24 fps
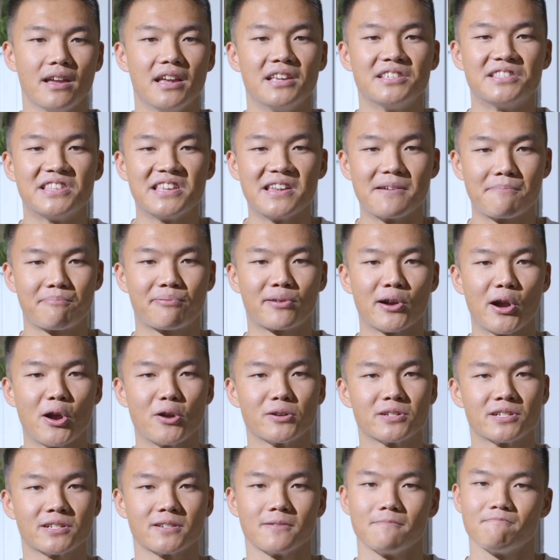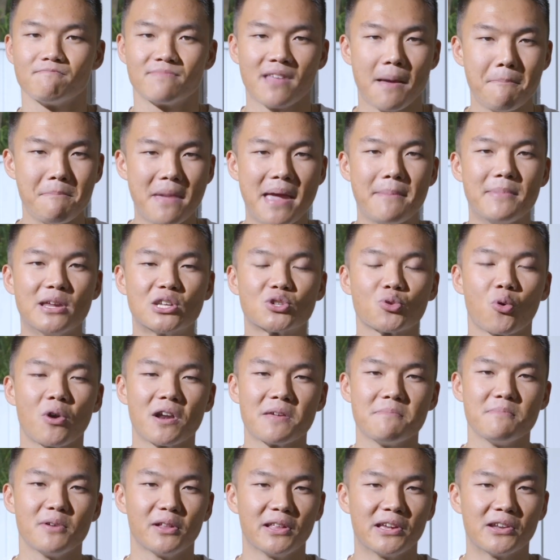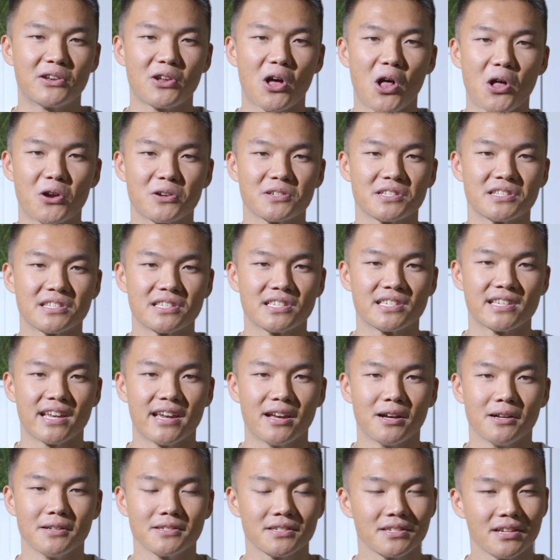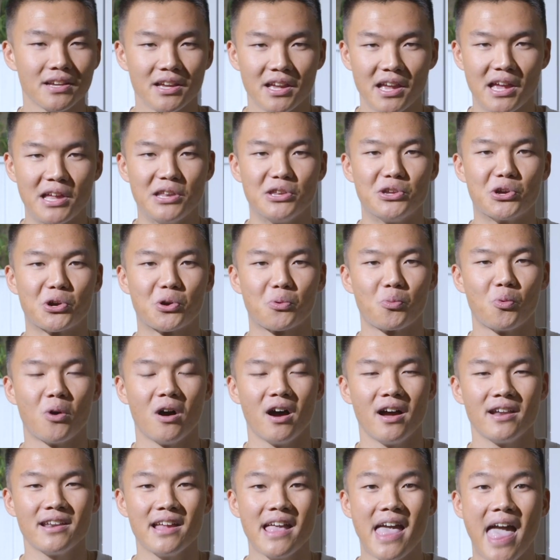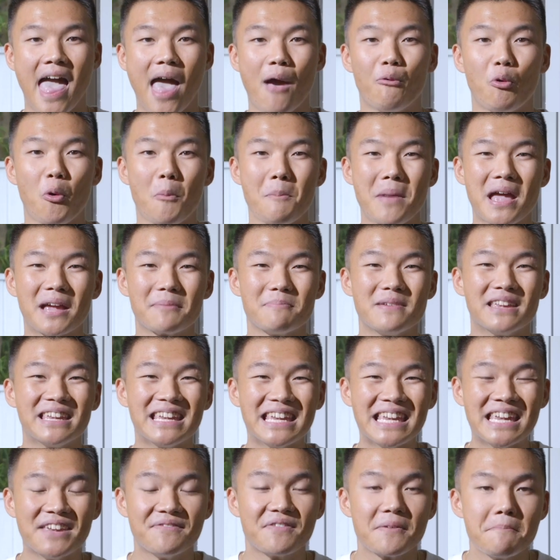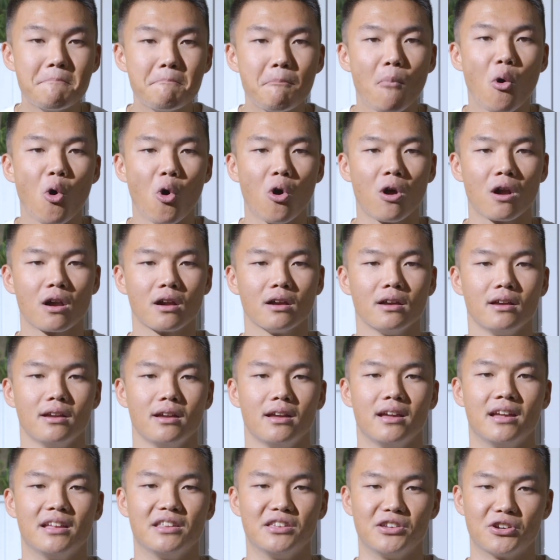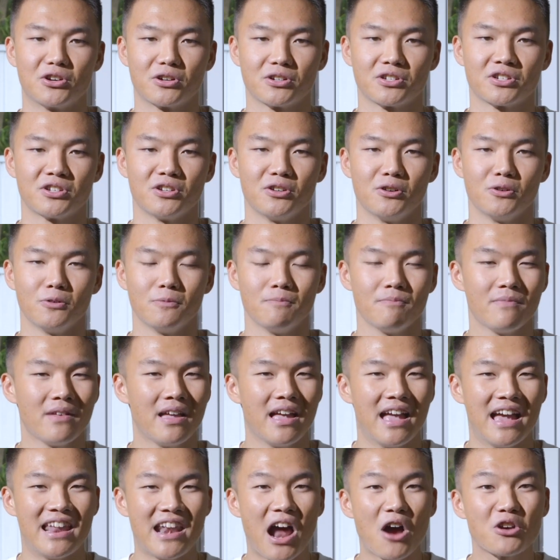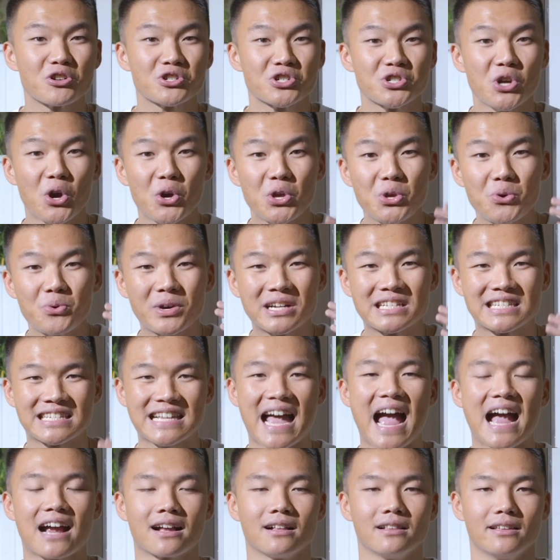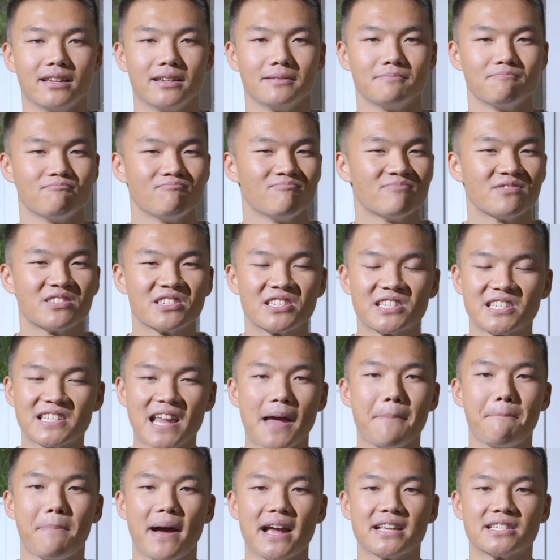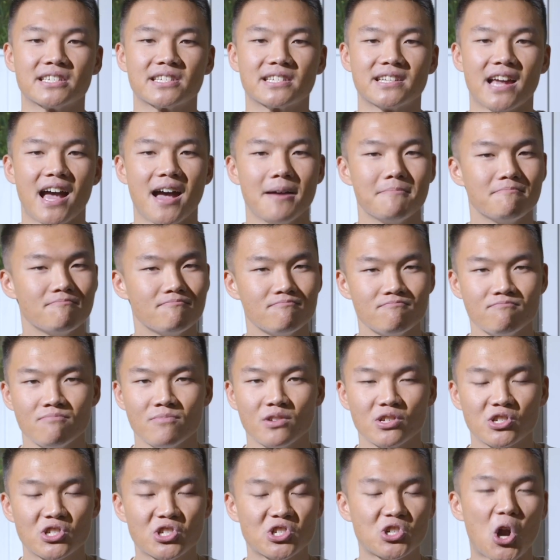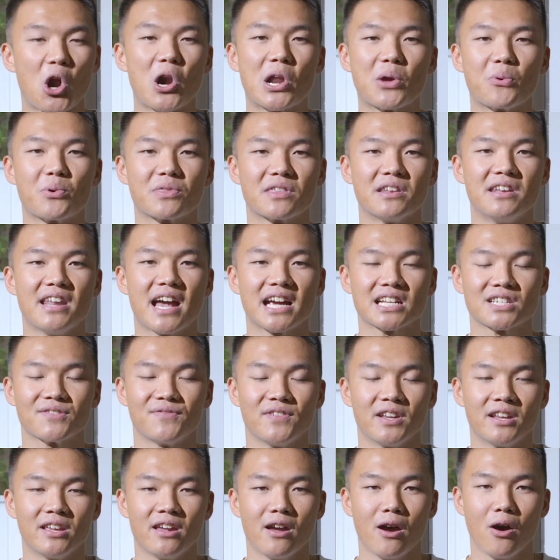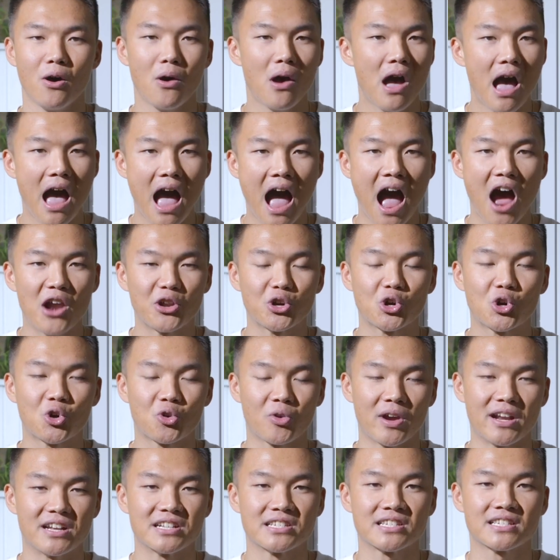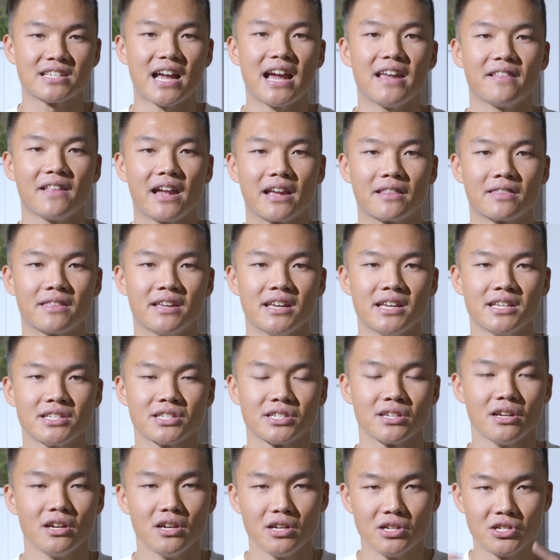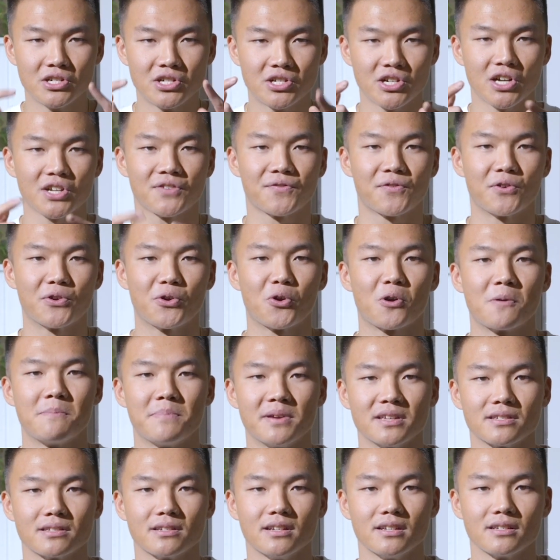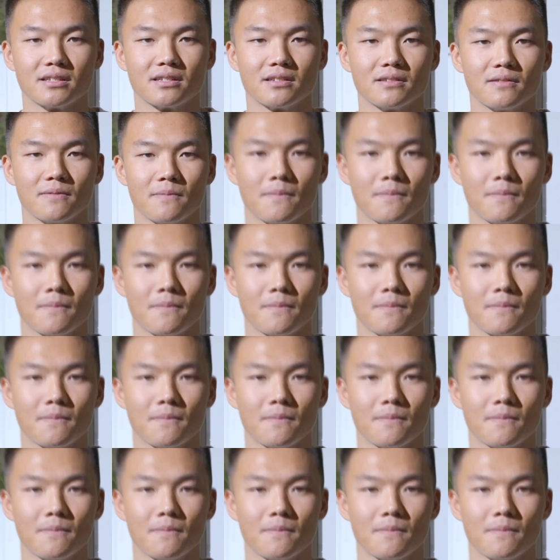is the approach that made me $20 million in sales in year one and will make me even more in year two. And I'll show you exactly, step by step, starting with the next video, how to create a site like this just for your business.